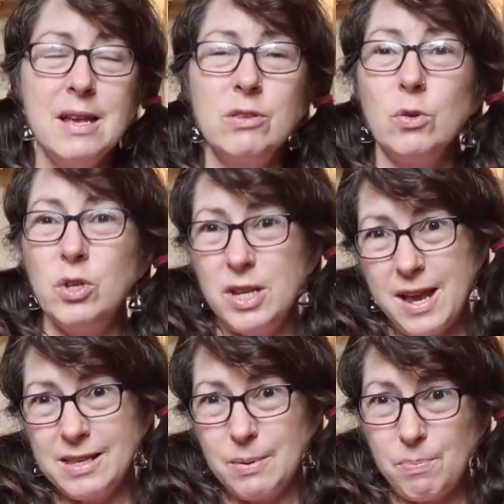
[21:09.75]
So she
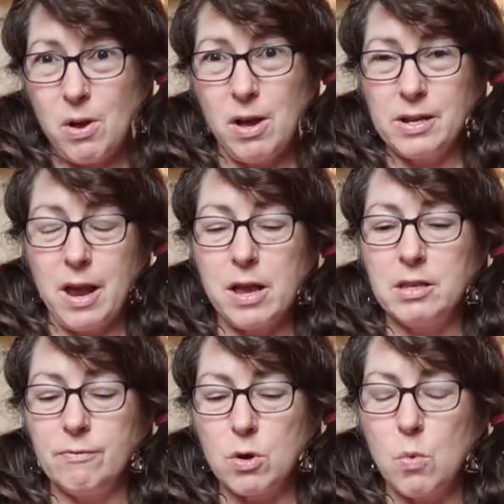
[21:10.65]
hasn't
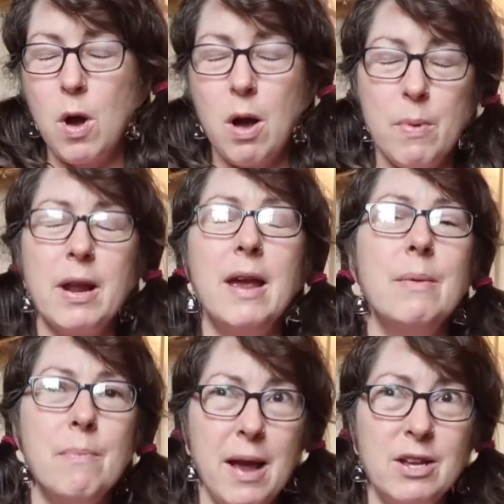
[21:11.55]
podcast for a while, but I
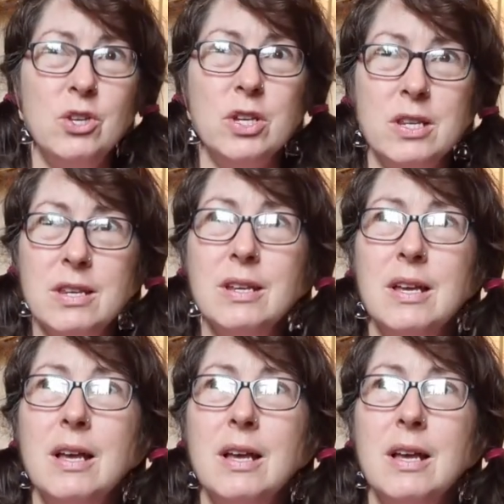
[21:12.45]
imagine